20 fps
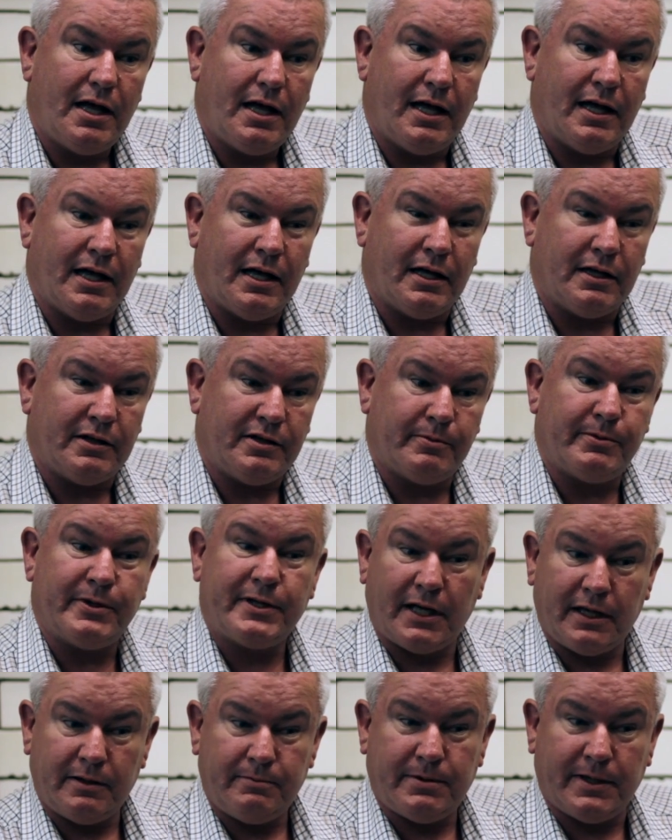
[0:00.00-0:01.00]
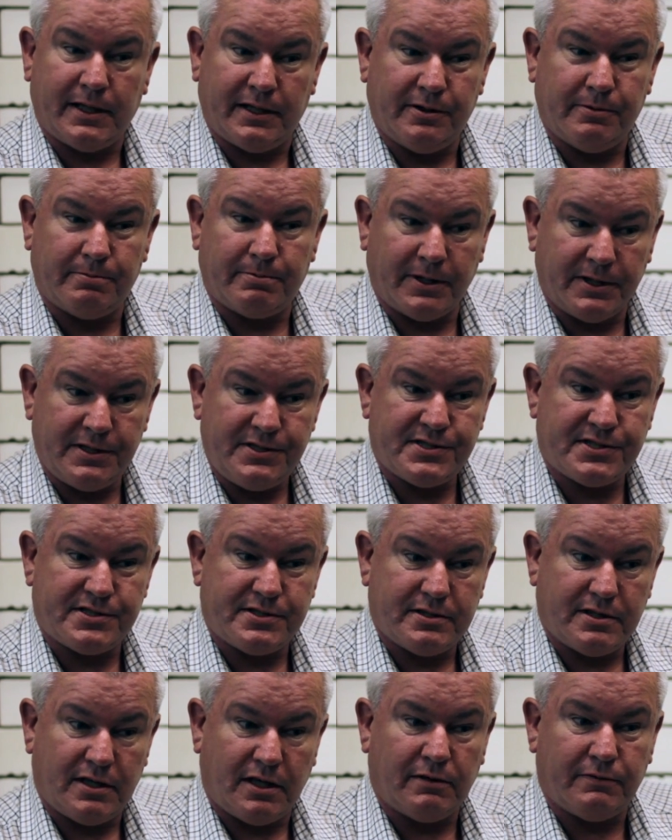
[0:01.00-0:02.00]
uh, the brigade paid the price
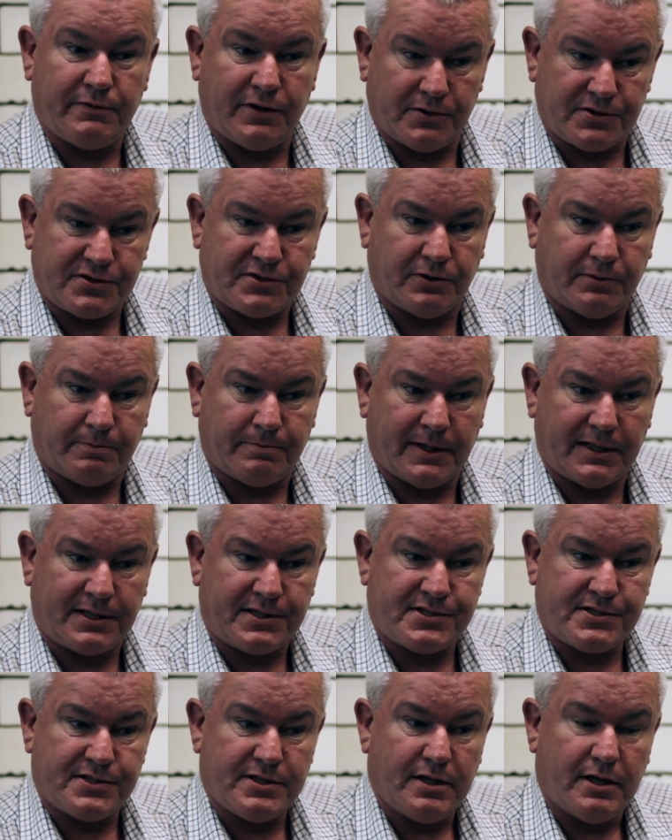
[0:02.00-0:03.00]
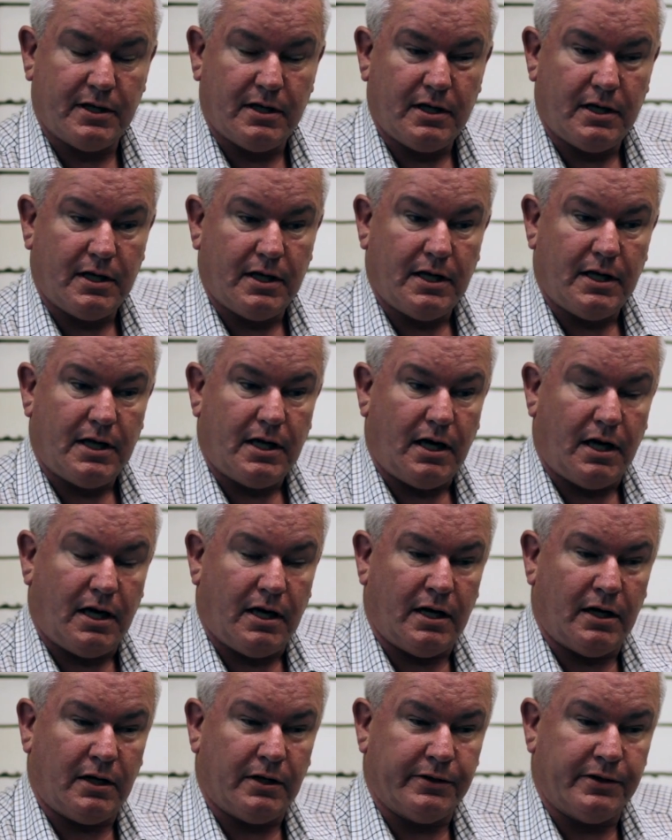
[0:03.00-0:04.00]
of those cutbacks.
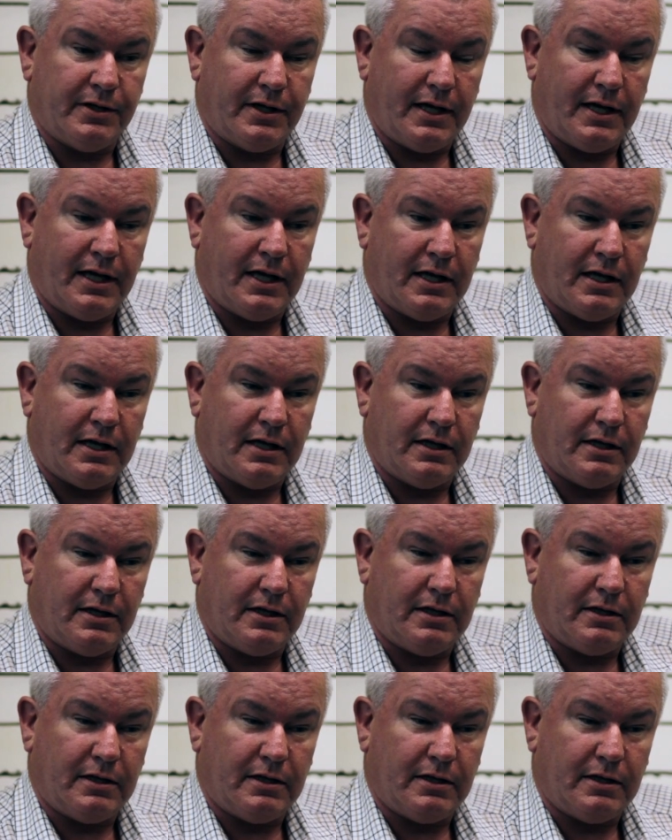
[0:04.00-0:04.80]
On uh,